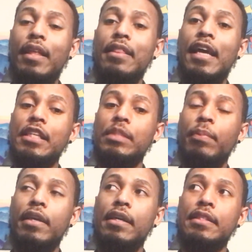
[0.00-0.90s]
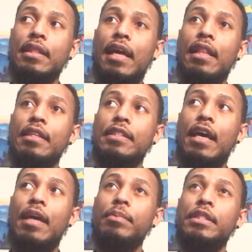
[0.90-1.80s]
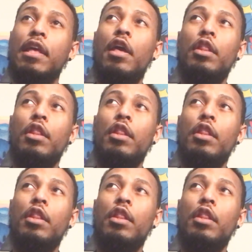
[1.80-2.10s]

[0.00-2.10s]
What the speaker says: that is because a lot of the times